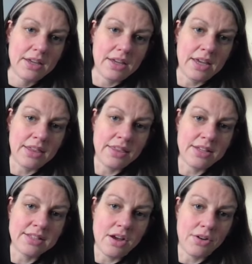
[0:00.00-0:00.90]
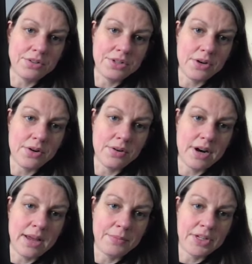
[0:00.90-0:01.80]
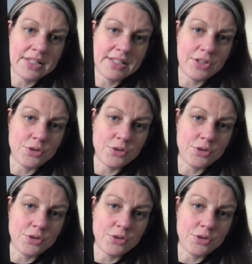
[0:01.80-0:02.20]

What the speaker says: And this also, I'm going to stitch